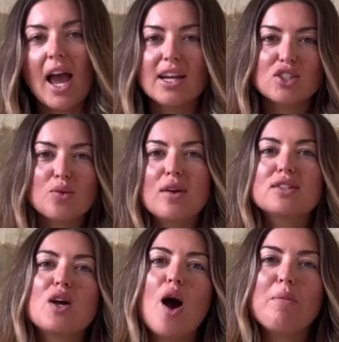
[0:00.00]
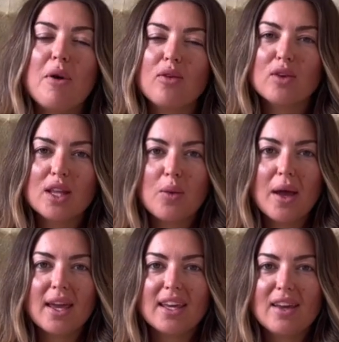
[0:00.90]
I just wanted to hop on really
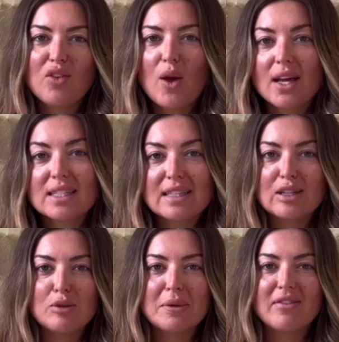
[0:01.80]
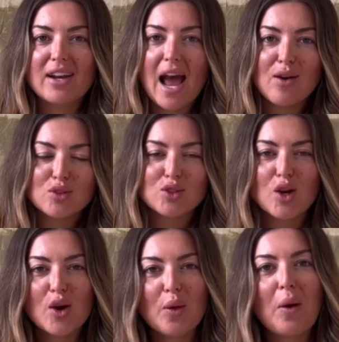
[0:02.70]
quick and give you guys a little bit of an
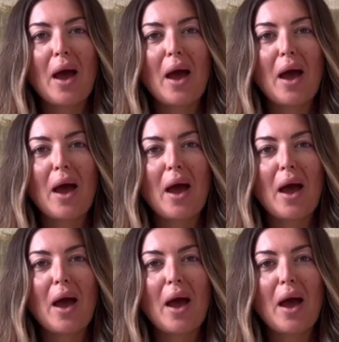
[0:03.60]
outro